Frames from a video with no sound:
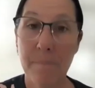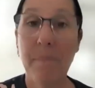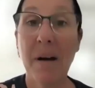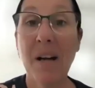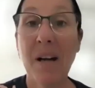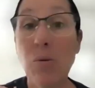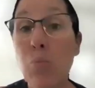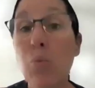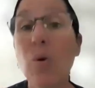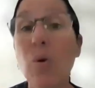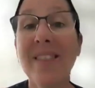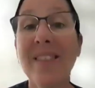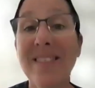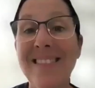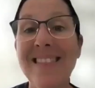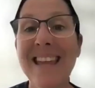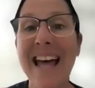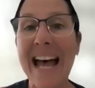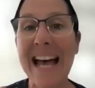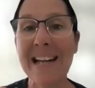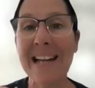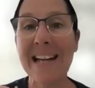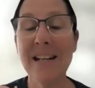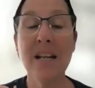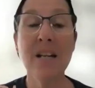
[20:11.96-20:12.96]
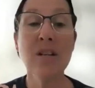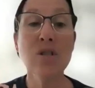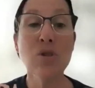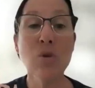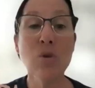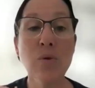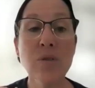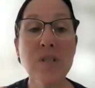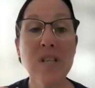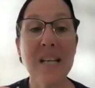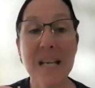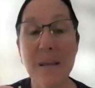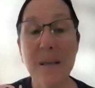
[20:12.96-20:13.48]
But with that, it is
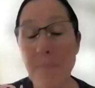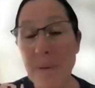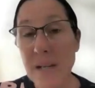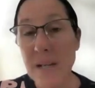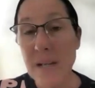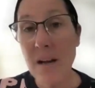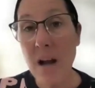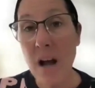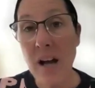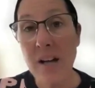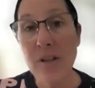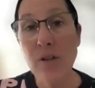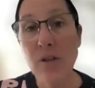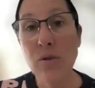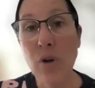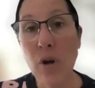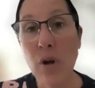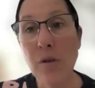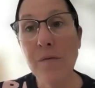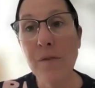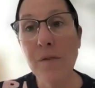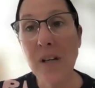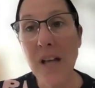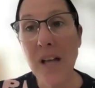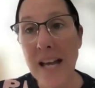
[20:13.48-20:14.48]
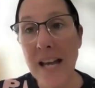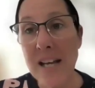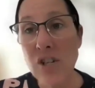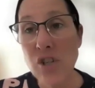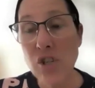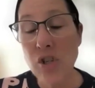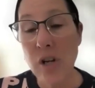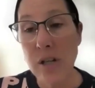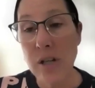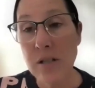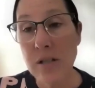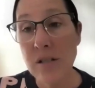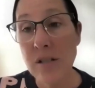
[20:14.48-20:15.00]
also keeping an eye on your
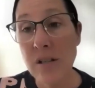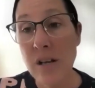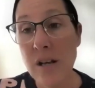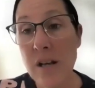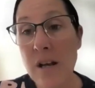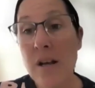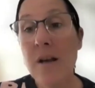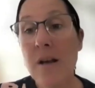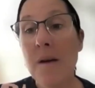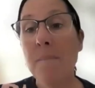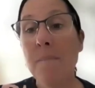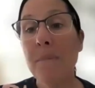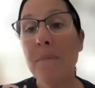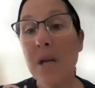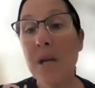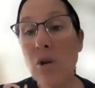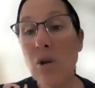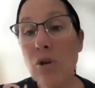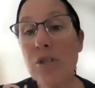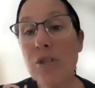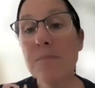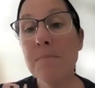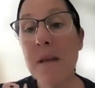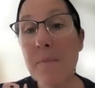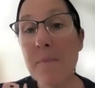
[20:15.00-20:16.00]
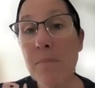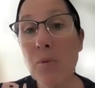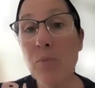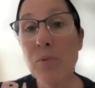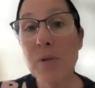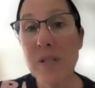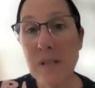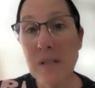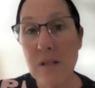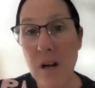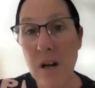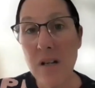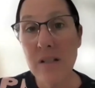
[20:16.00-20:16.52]
notification, because people will
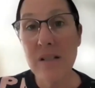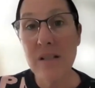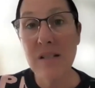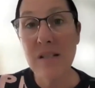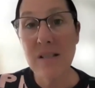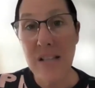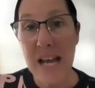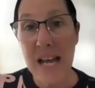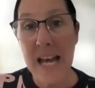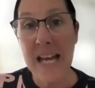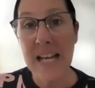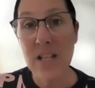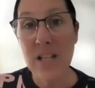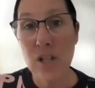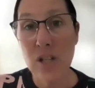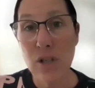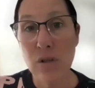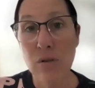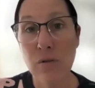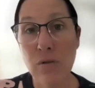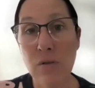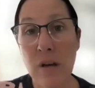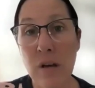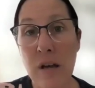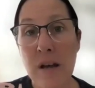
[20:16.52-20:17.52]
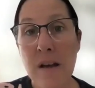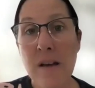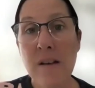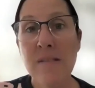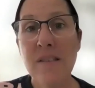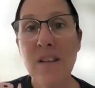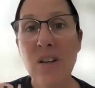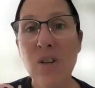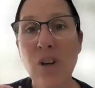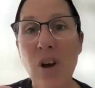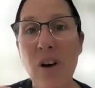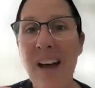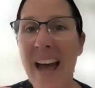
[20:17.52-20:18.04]
start to tag you.
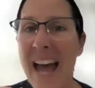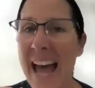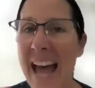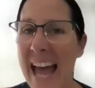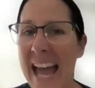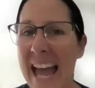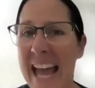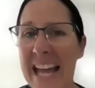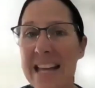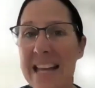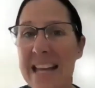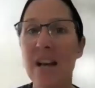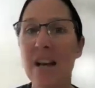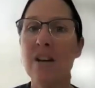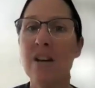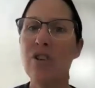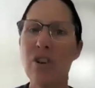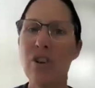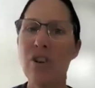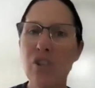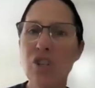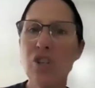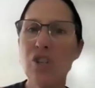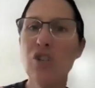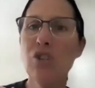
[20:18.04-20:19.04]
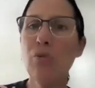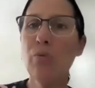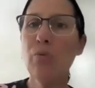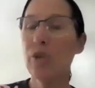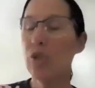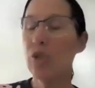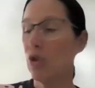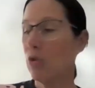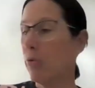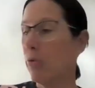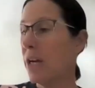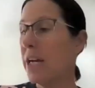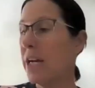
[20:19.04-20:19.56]
They'll go, hey, don't you do
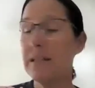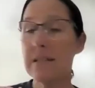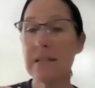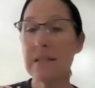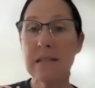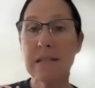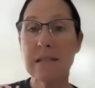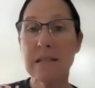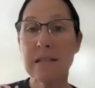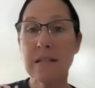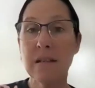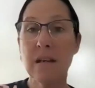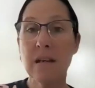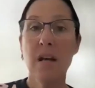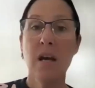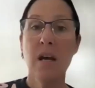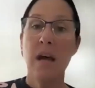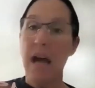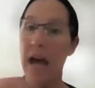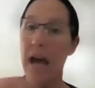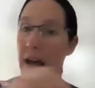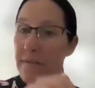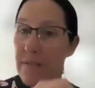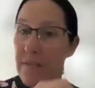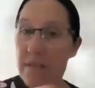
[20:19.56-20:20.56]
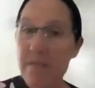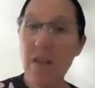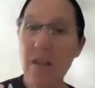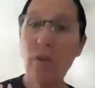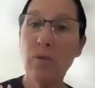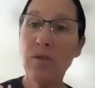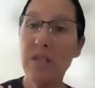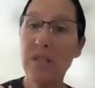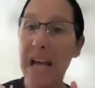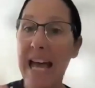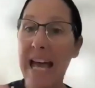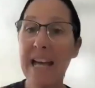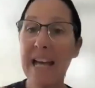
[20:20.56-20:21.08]
retreats? And then they'll
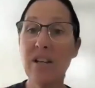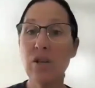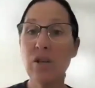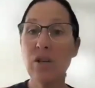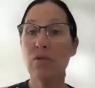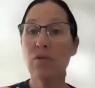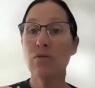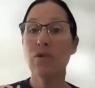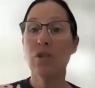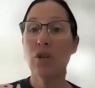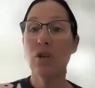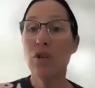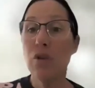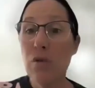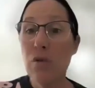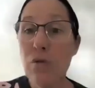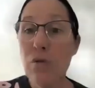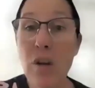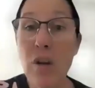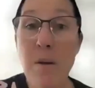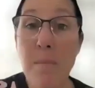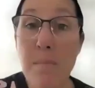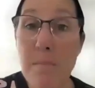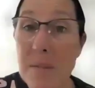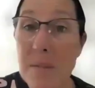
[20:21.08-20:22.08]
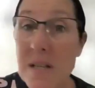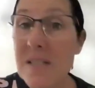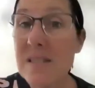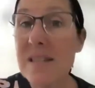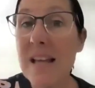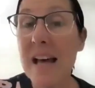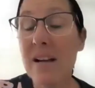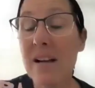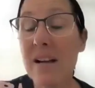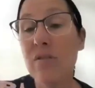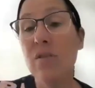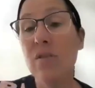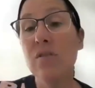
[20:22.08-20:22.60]
tag you. So you're going to miss
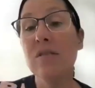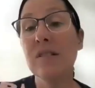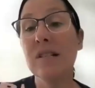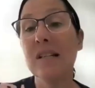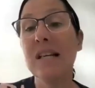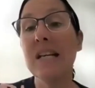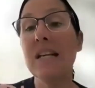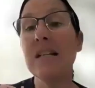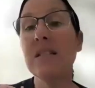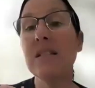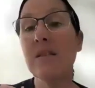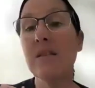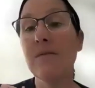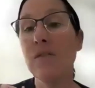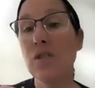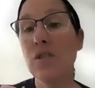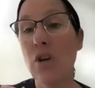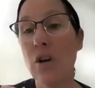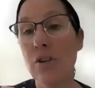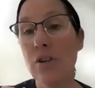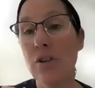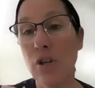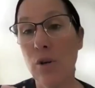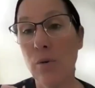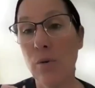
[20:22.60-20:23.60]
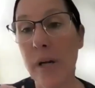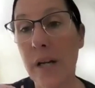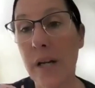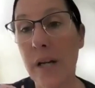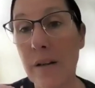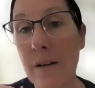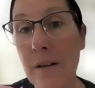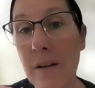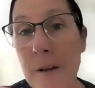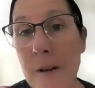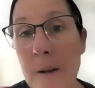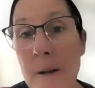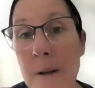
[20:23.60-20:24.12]
out on those leads if you don't go
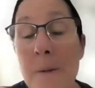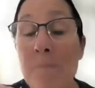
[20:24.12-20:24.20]
in.